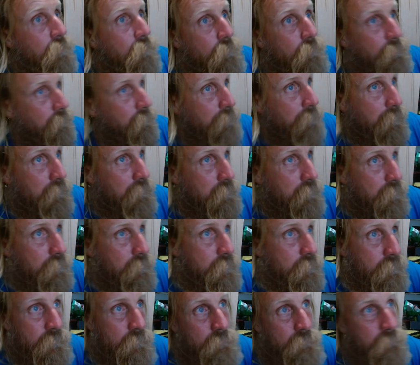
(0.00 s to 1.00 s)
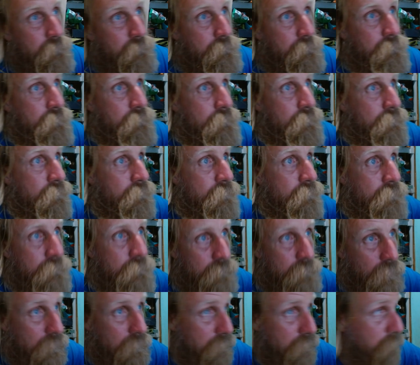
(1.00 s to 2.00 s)
Atlantis
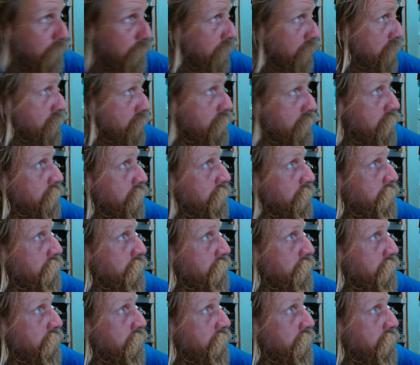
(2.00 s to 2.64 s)
all at once.